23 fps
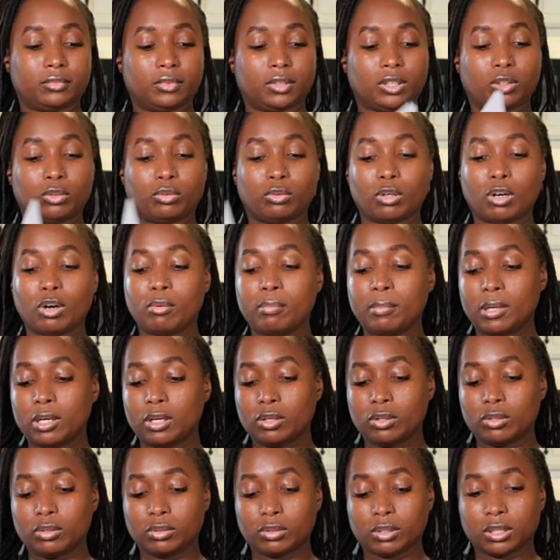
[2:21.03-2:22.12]
grow
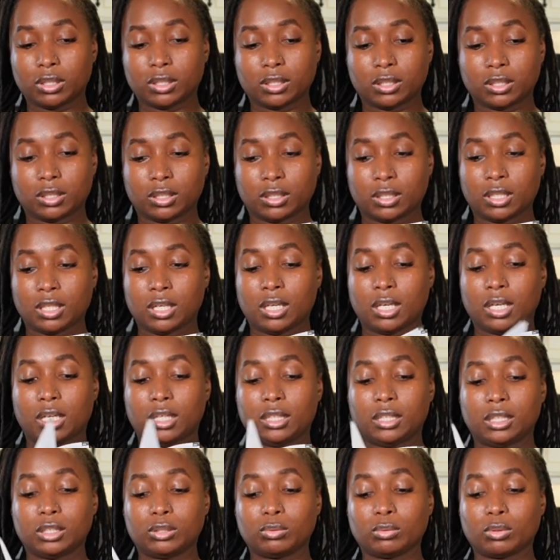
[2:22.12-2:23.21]
mode, and
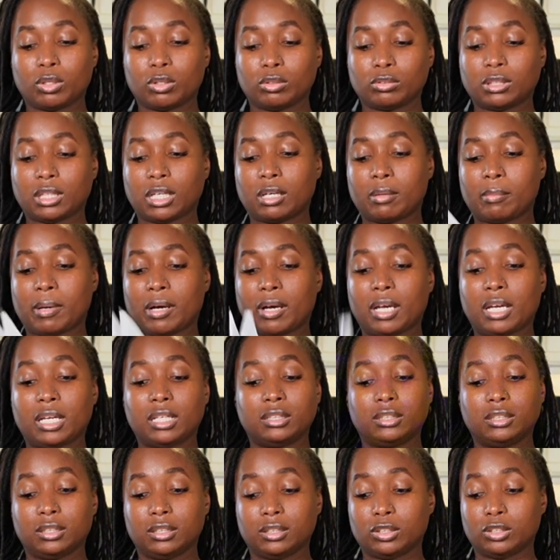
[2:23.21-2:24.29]
this one gonna take about
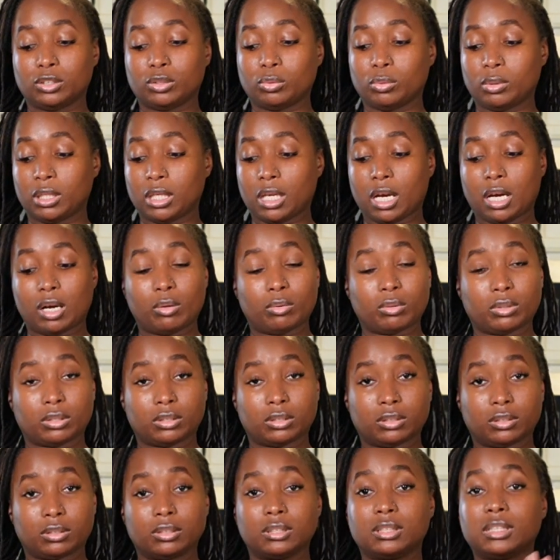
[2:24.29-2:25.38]
18 to 20 hours,
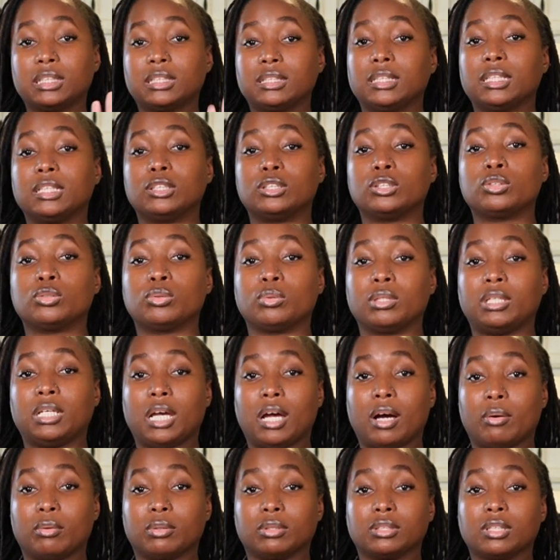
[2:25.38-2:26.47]
16 to 20
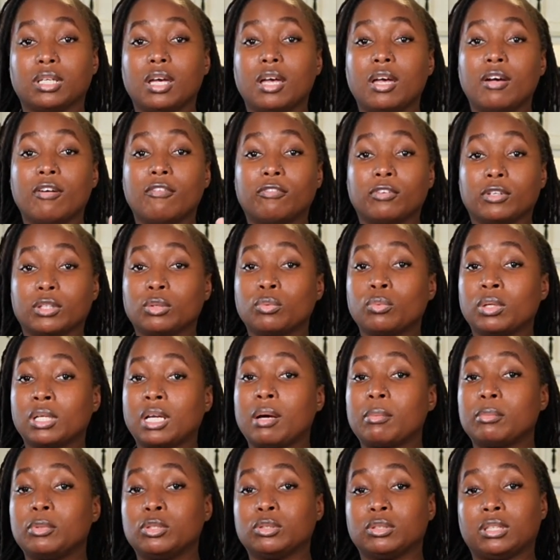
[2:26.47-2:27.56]
hours for the one
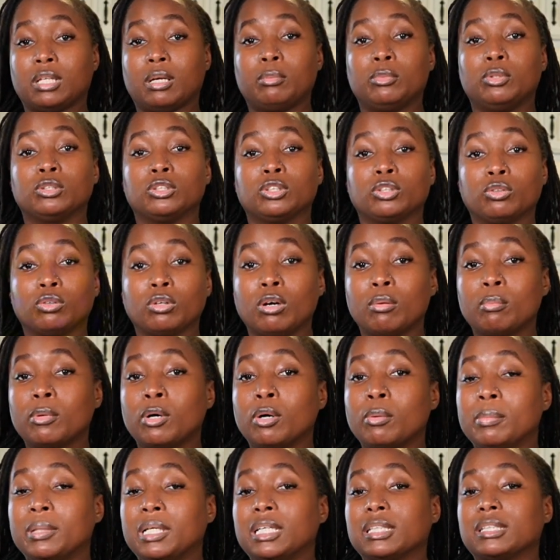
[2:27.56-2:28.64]
I'm using. I'm using grow mode
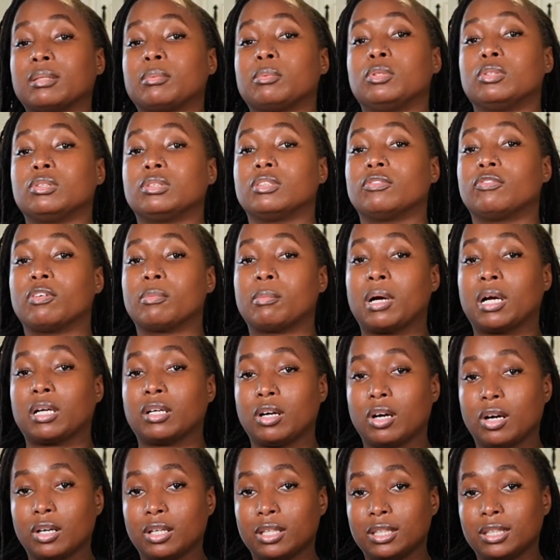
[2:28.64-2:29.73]
because I'm using it for my
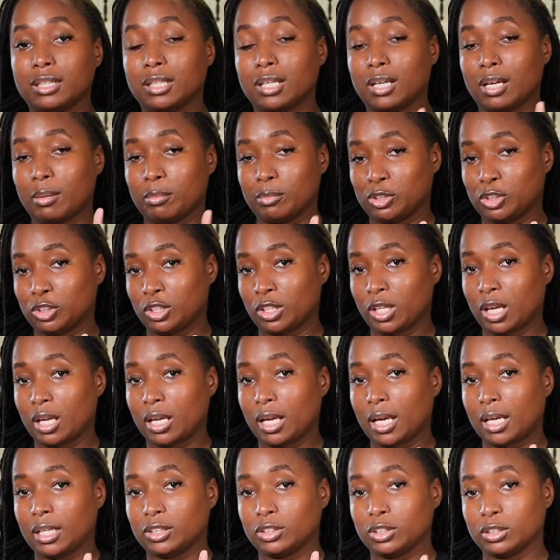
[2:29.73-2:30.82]
garden. I'm gonna show y'all
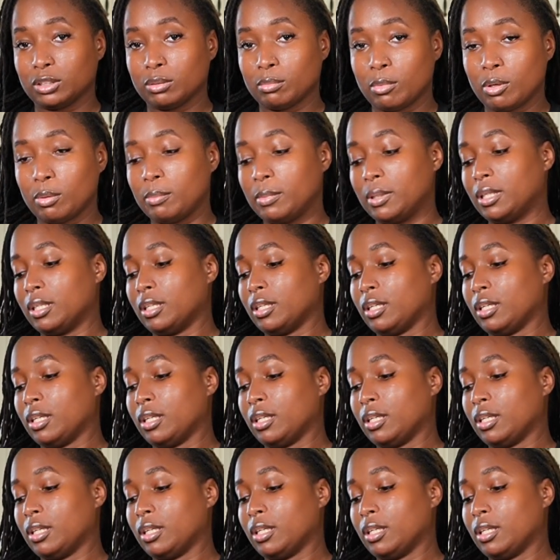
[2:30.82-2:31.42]
that in just a moment.